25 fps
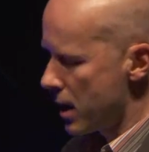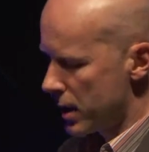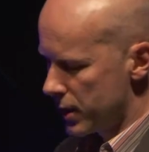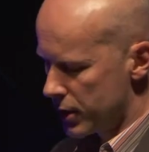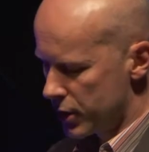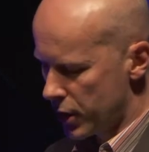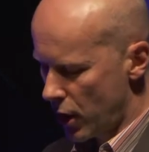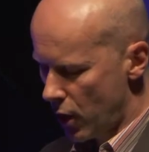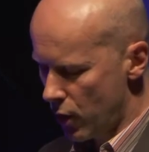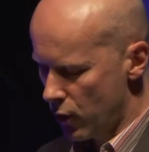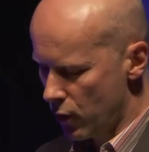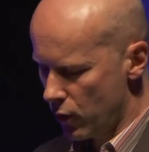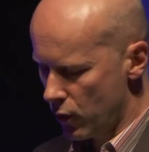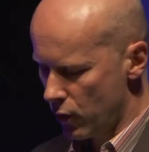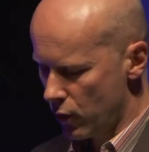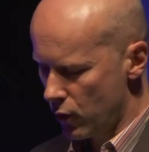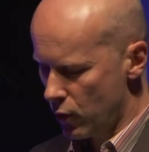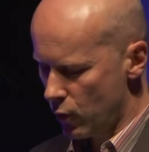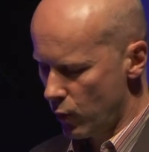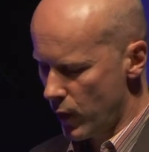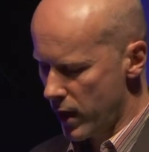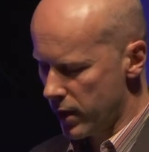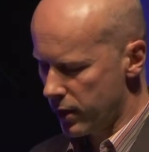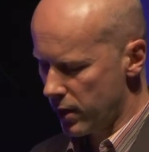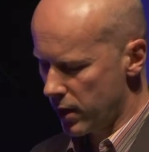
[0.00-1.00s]
So
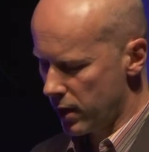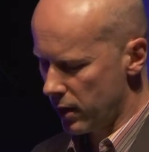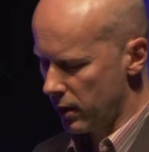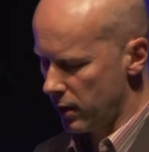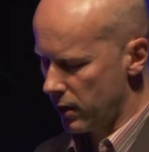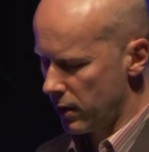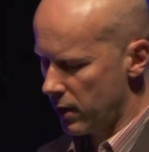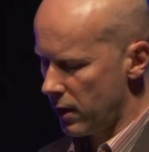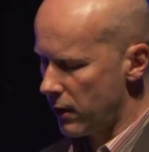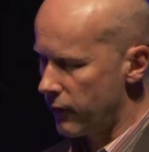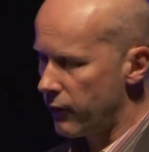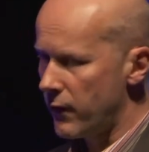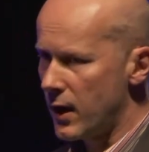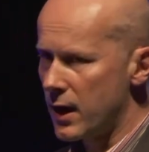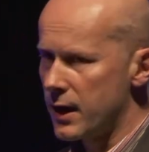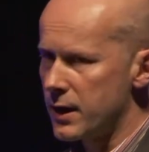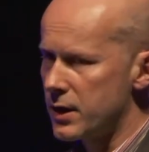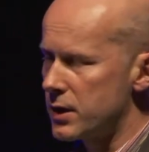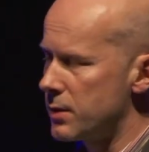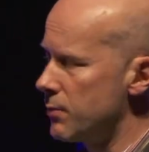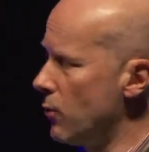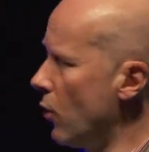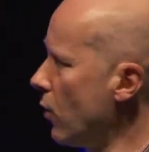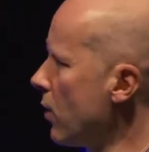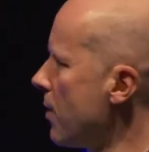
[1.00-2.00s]
with a, a fairly
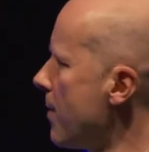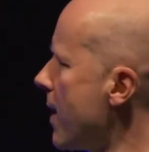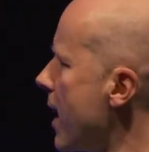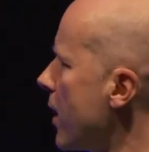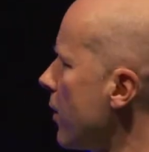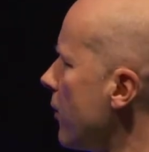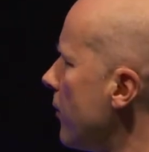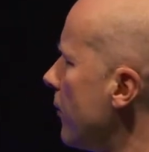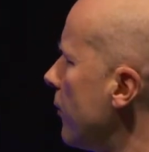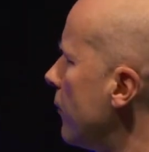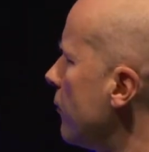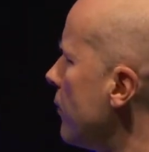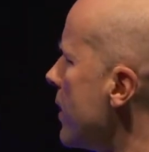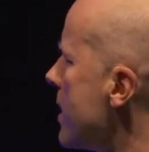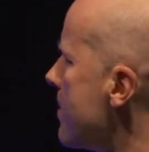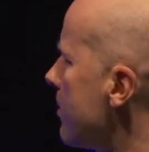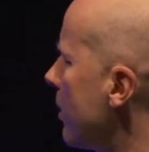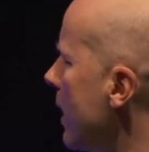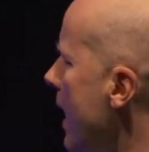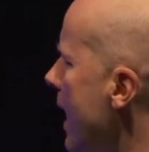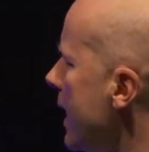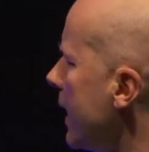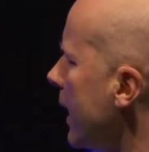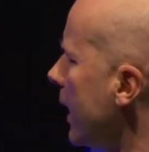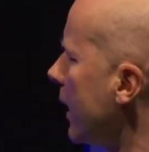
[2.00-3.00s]
small amount of
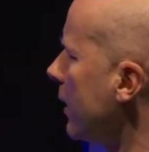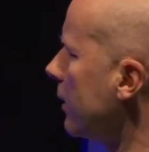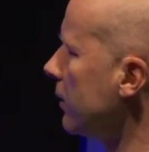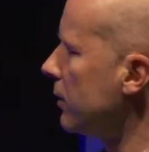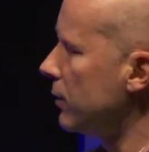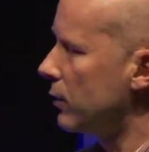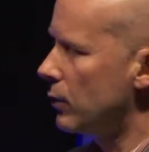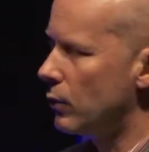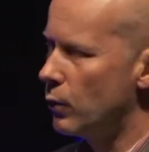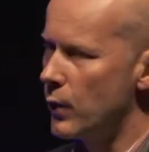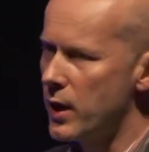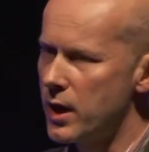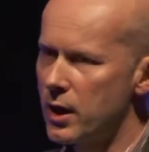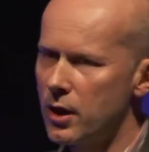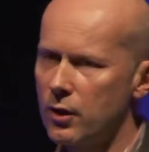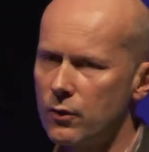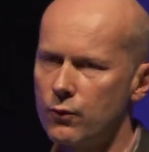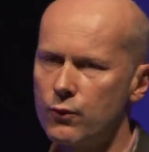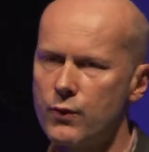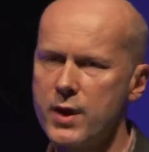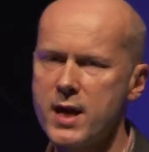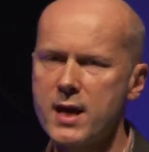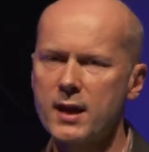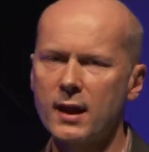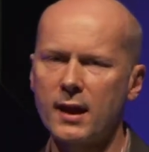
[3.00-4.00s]
replanning, we could
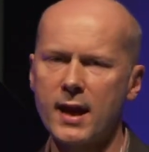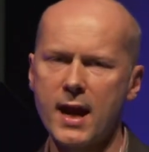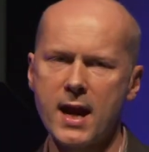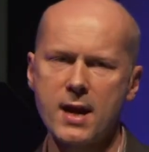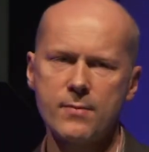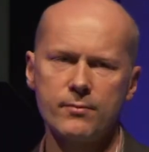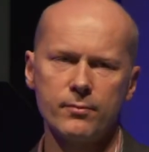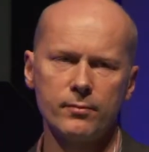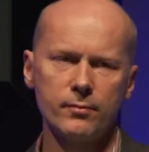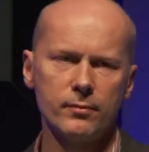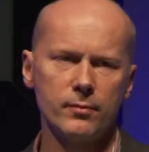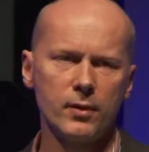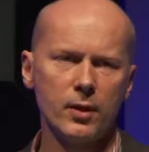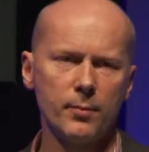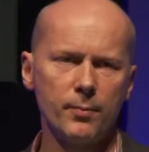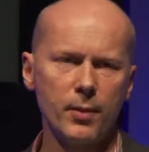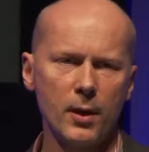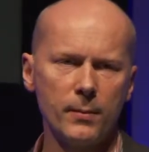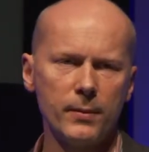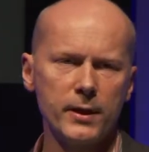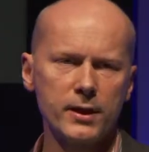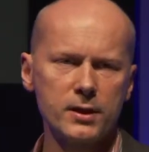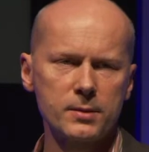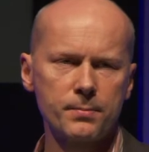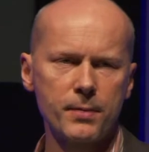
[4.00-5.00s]
reclaim a
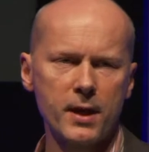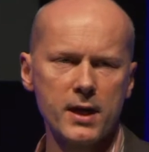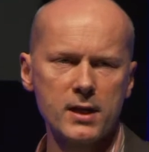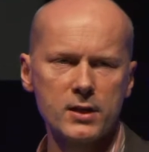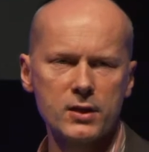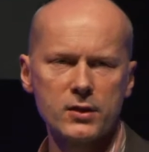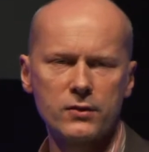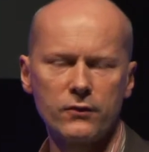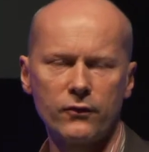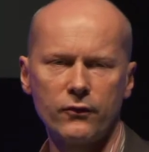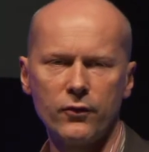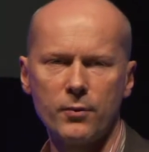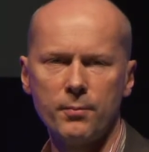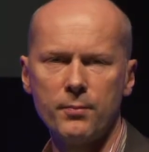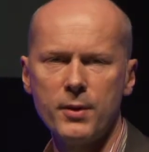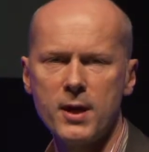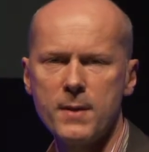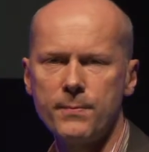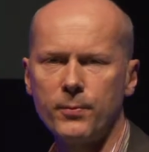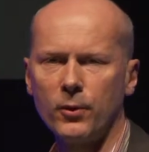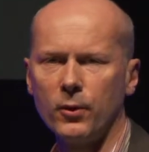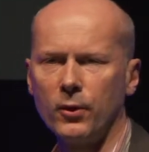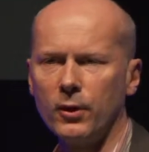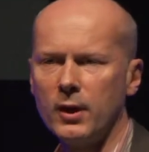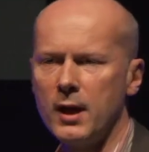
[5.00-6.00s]
public space for
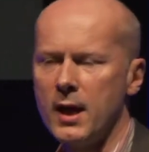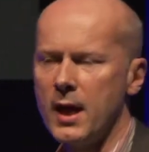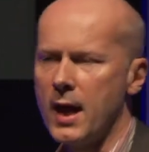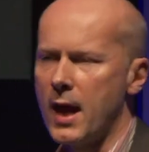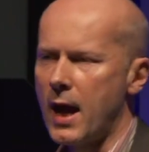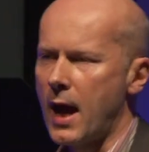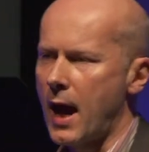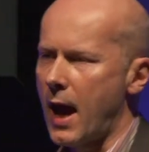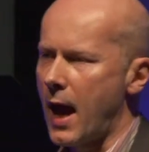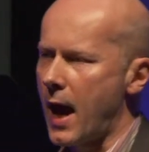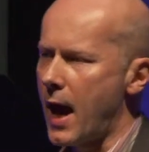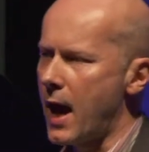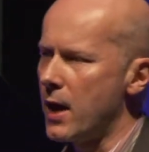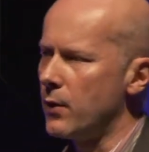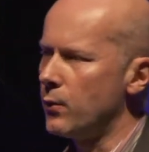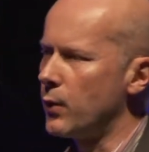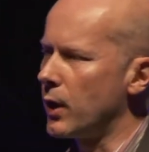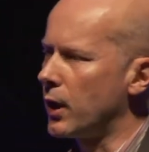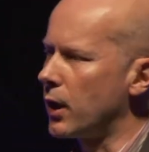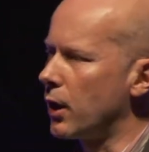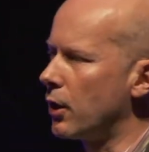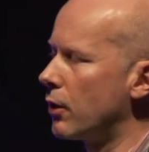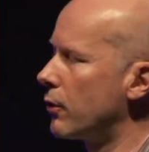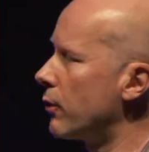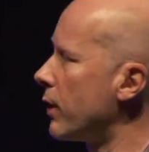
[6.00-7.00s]
people and we
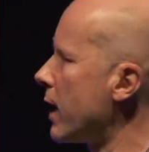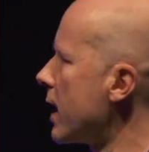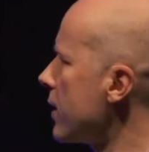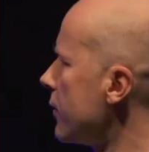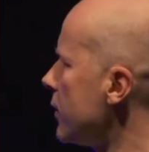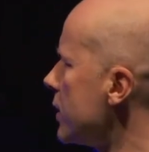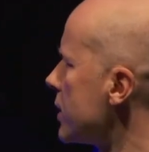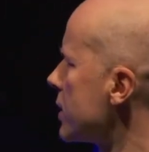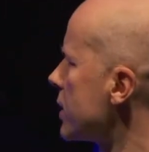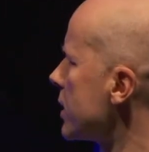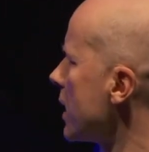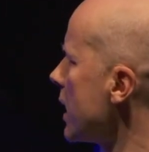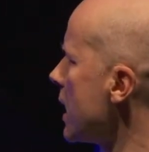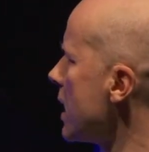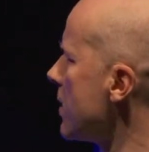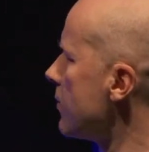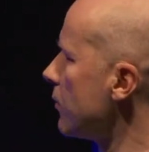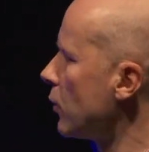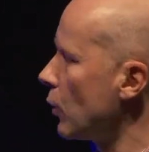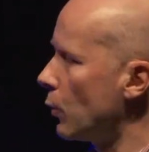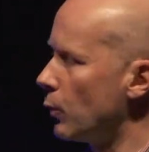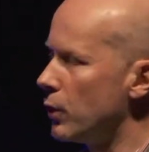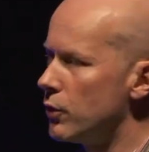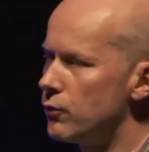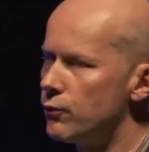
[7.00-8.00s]
could create this scheme
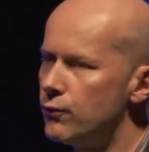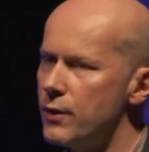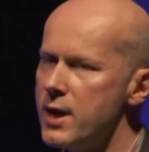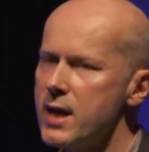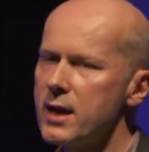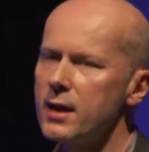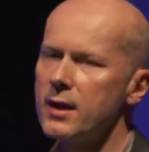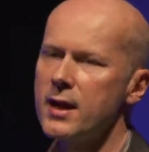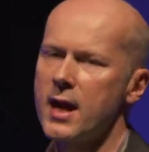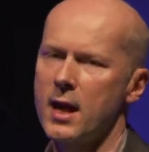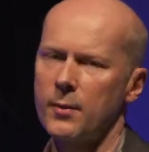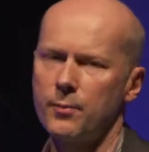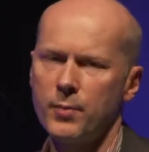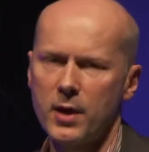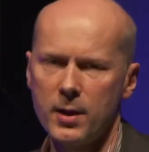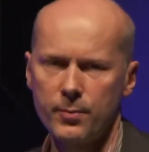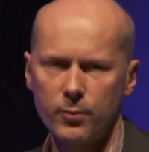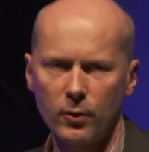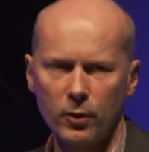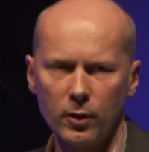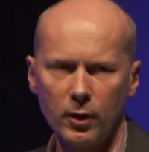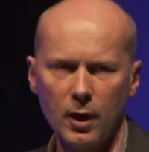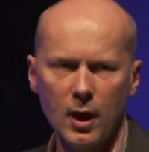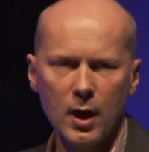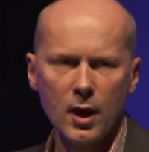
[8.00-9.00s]
that would reconnect
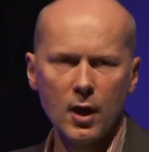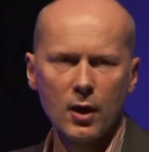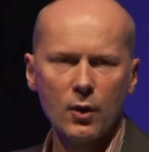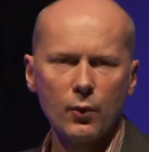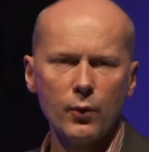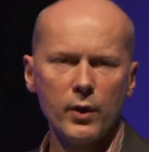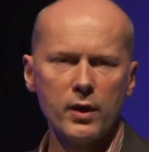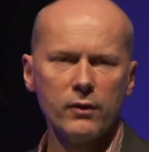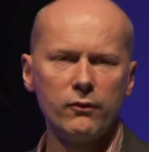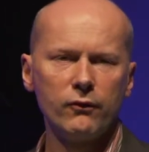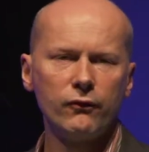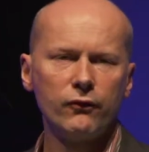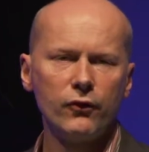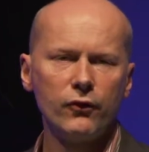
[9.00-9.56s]
people with